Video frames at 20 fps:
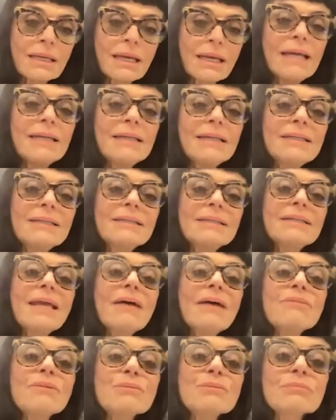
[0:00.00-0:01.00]
And it
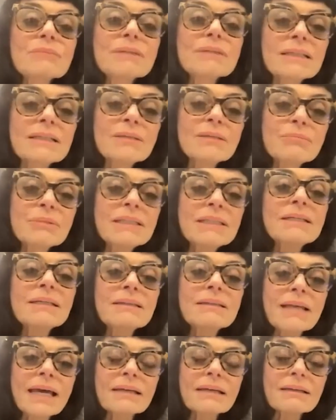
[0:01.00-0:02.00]
never really been
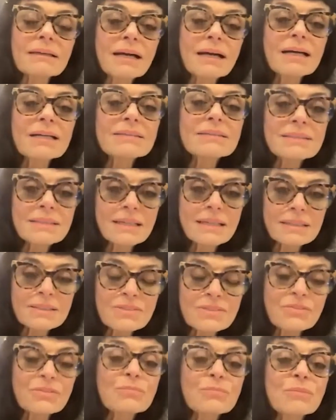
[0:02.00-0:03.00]
in that
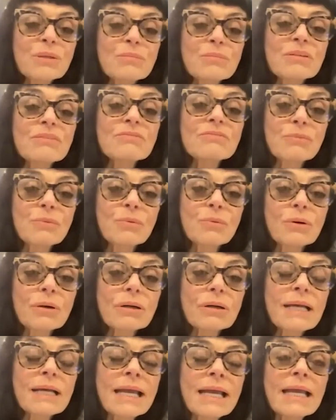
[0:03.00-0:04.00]
context for me
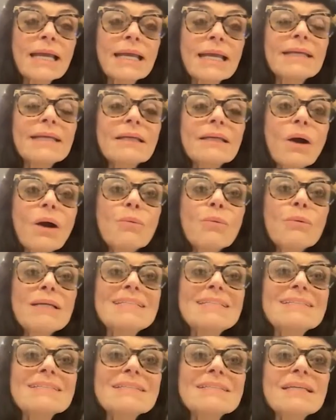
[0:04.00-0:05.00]
before. It
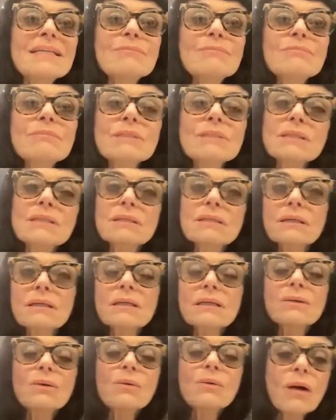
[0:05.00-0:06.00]
always seemed
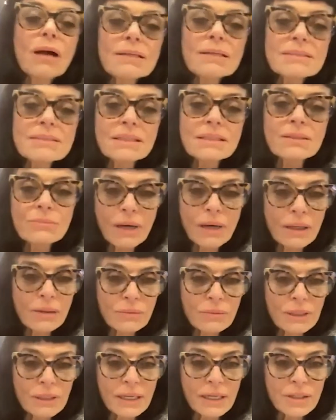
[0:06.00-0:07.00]

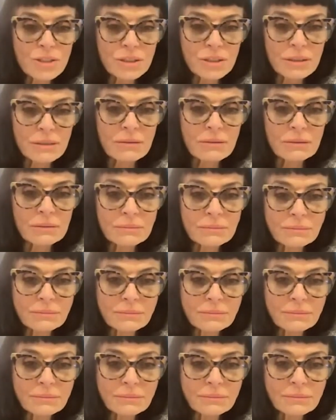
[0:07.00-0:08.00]
quasi-recreational,
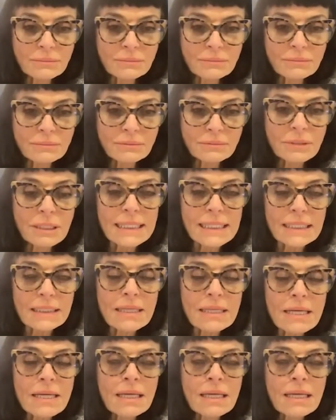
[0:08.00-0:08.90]
right?